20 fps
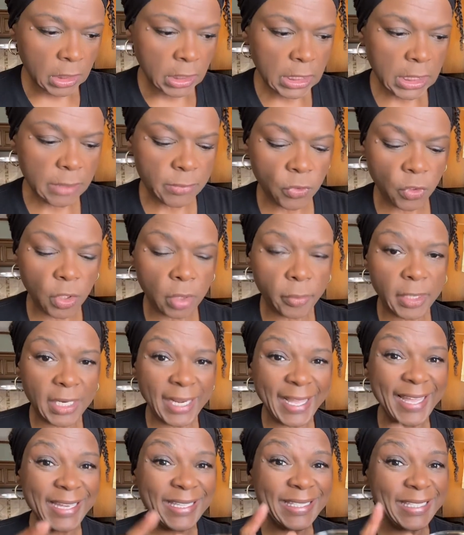keep going. I'm
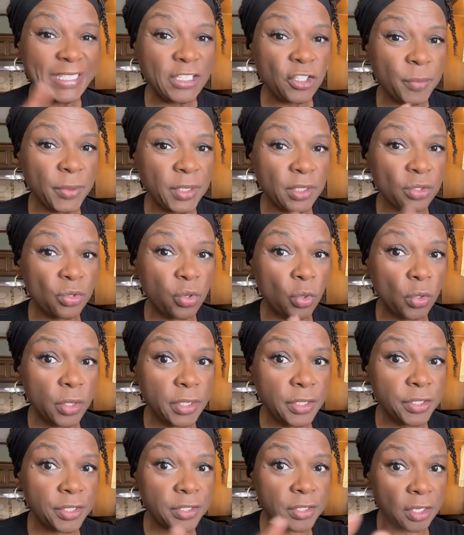gonna add a little bit of
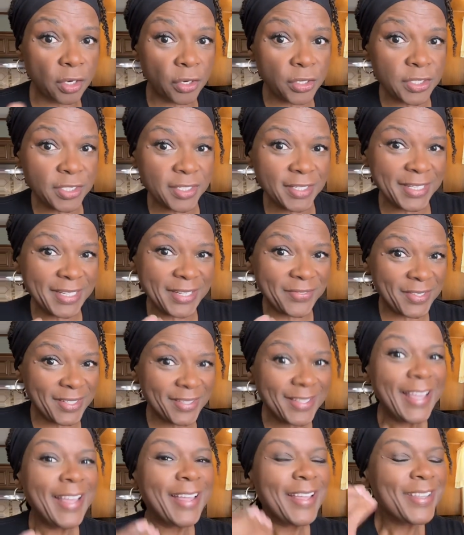cornstarch to give it.
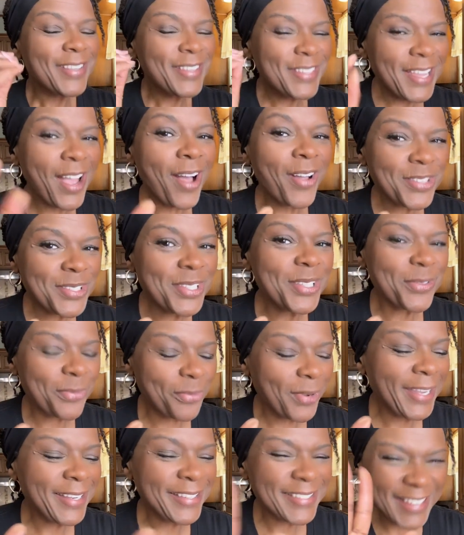Y'all just
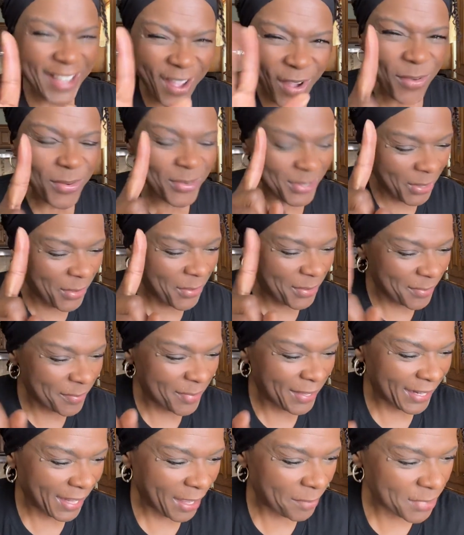wait. Hold on a
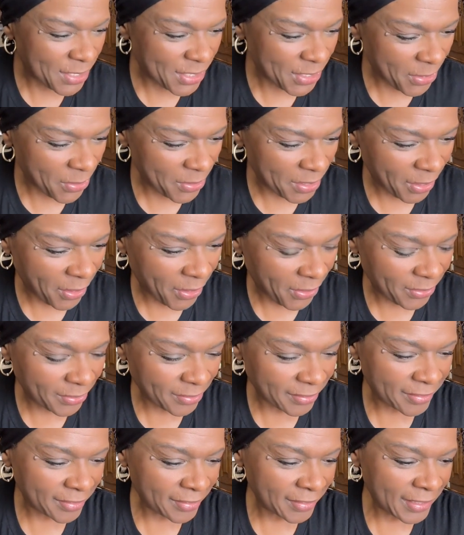minute. I'm gonna show y'all.
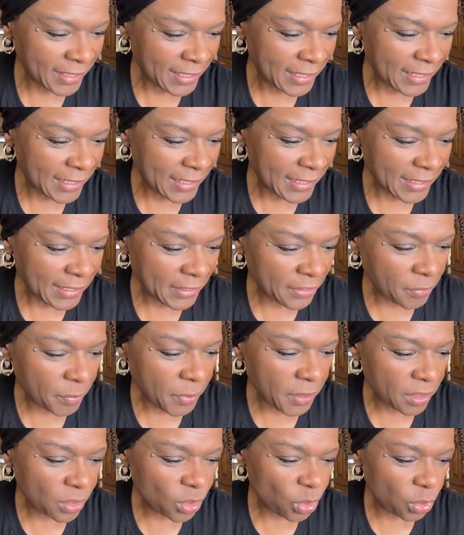A little
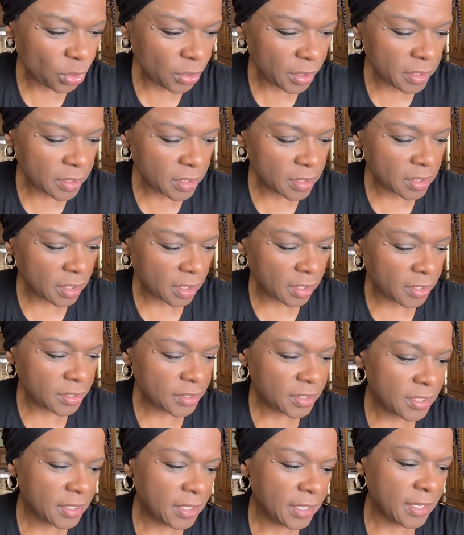bit of
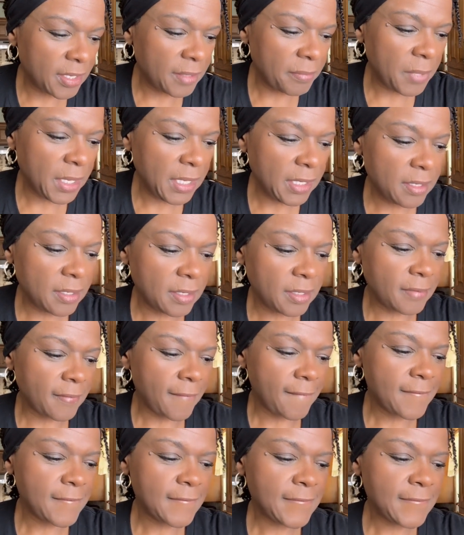cornstarch is gonna make it